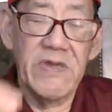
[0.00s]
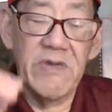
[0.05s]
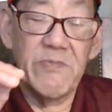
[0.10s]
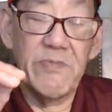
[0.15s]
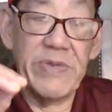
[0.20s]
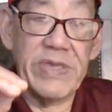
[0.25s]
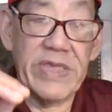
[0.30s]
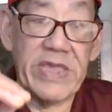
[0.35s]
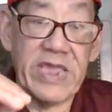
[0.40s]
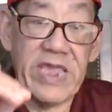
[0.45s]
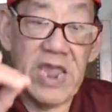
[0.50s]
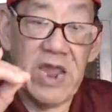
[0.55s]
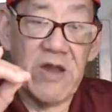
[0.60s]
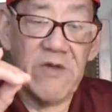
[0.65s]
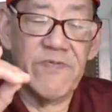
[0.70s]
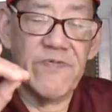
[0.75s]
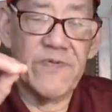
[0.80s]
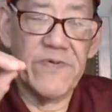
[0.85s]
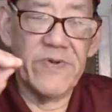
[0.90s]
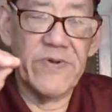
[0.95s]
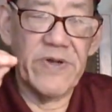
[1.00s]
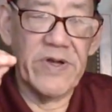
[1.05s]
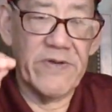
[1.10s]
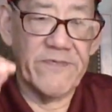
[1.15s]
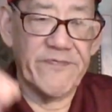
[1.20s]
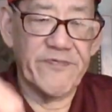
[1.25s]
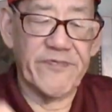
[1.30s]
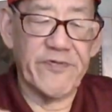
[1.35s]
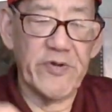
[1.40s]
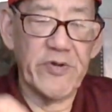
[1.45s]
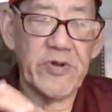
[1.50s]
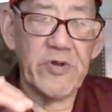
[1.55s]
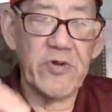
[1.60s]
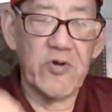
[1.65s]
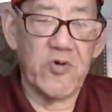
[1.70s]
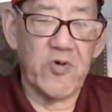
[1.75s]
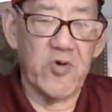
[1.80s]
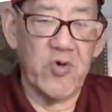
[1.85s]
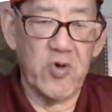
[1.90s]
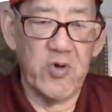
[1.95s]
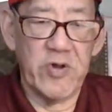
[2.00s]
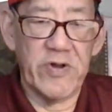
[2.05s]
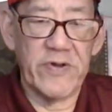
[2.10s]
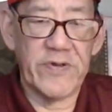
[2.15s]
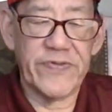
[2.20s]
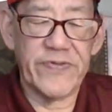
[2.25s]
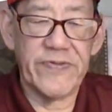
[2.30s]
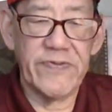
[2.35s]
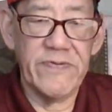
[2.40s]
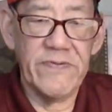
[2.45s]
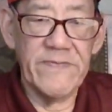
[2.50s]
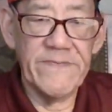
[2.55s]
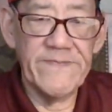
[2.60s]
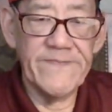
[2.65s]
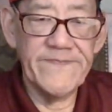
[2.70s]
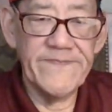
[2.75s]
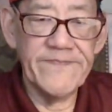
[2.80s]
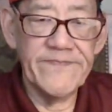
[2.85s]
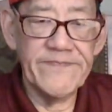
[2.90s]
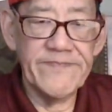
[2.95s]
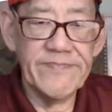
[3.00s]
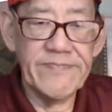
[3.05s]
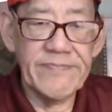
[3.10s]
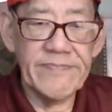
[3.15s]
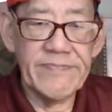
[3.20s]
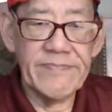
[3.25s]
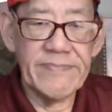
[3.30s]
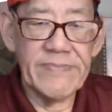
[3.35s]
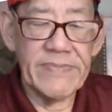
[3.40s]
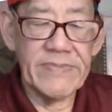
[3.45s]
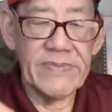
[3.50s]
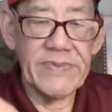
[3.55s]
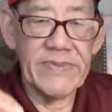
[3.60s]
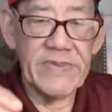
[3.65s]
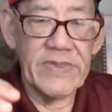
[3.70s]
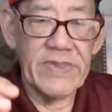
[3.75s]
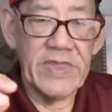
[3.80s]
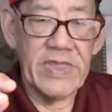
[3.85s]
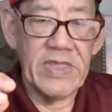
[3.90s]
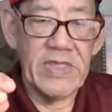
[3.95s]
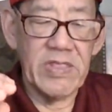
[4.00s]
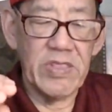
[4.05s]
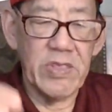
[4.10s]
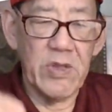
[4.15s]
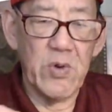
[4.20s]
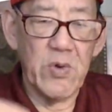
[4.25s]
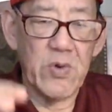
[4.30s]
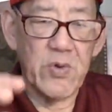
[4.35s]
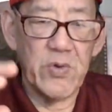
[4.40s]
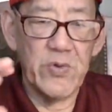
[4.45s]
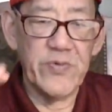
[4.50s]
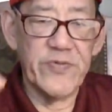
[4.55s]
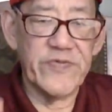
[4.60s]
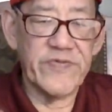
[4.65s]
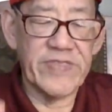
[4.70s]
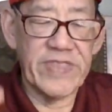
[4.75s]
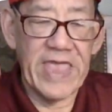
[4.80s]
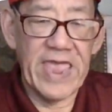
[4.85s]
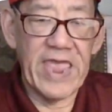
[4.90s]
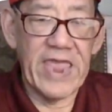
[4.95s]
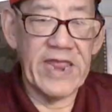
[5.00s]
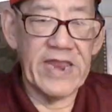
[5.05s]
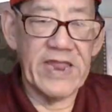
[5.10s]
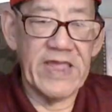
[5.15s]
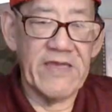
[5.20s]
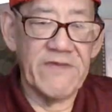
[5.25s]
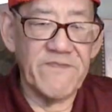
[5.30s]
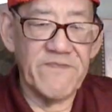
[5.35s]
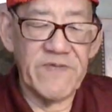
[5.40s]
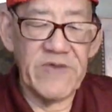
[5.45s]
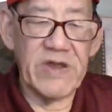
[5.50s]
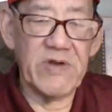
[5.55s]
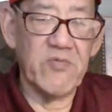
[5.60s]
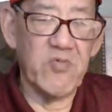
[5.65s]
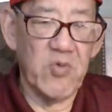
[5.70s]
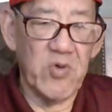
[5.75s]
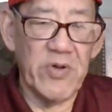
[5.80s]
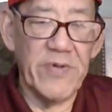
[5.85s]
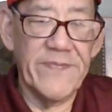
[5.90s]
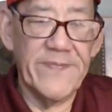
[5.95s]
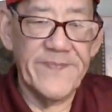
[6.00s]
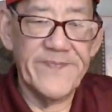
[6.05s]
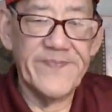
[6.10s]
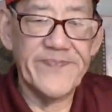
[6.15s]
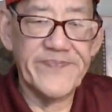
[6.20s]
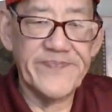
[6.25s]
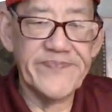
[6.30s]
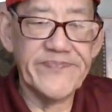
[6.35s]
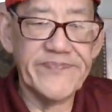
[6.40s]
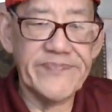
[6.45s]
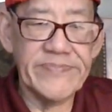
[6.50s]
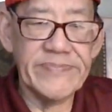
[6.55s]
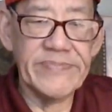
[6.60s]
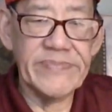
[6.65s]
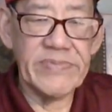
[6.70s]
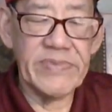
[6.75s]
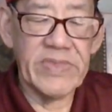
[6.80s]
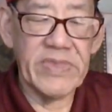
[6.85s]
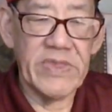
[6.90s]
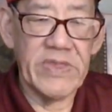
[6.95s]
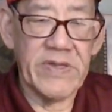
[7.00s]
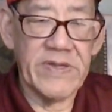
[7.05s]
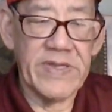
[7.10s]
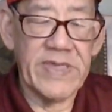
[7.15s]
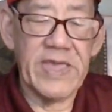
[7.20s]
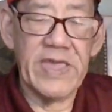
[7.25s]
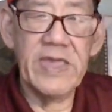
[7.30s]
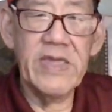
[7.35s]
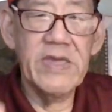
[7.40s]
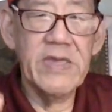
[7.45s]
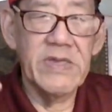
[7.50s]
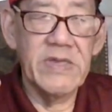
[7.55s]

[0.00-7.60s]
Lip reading: Be careful of certain crooks in local, state, and federal. Okay.